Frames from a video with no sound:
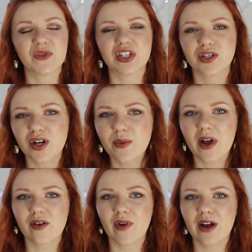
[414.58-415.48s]
She turned
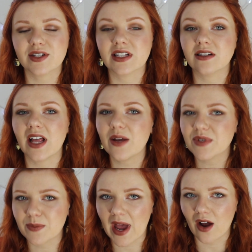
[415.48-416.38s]
back around and the light
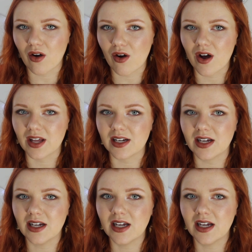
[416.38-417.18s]
was back on.